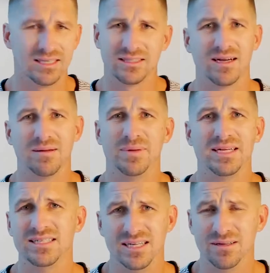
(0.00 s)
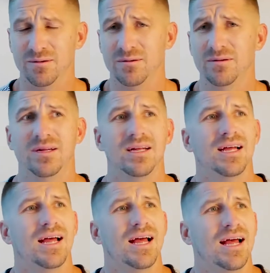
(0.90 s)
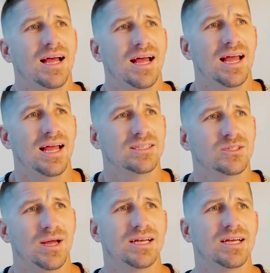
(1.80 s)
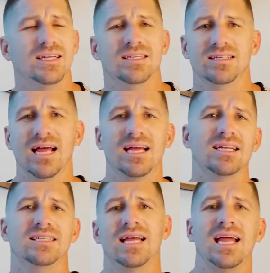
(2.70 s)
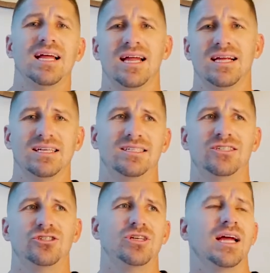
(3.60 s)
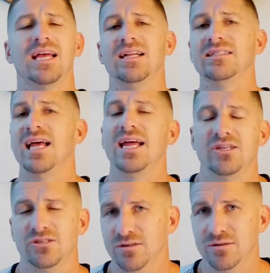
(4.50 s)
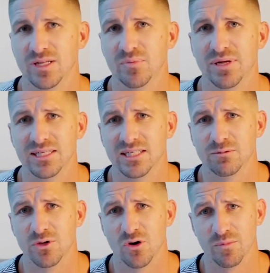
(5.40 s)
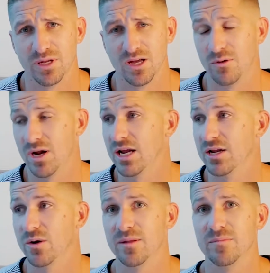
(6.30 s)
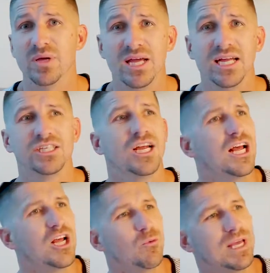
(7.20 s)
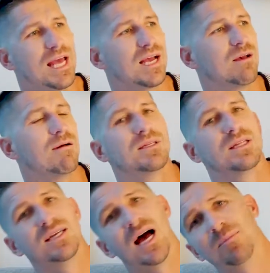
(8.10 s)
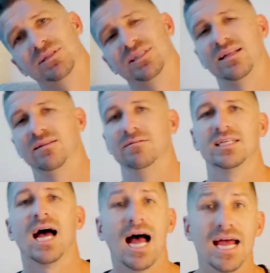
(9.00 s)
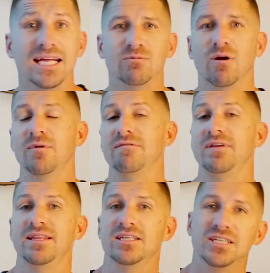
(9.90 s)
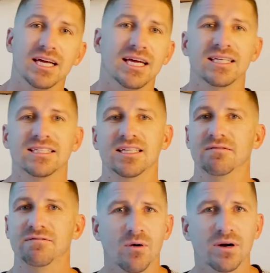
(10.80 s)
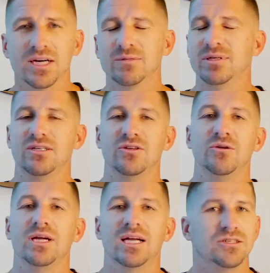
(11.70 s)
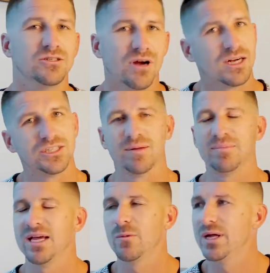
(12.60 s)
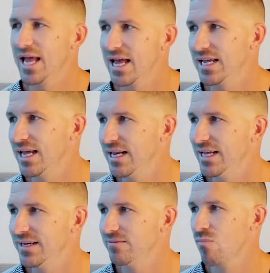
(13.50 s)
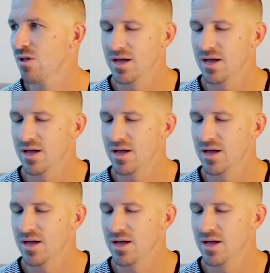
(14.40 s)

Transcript: It's not a big deal. And so I couldn't take True to the places we normally go. We're not going to go to the beach. We can't go up to the top of St. Louis Heights where we feed the chickens in the forest because they're doing construction up there. We can't get in.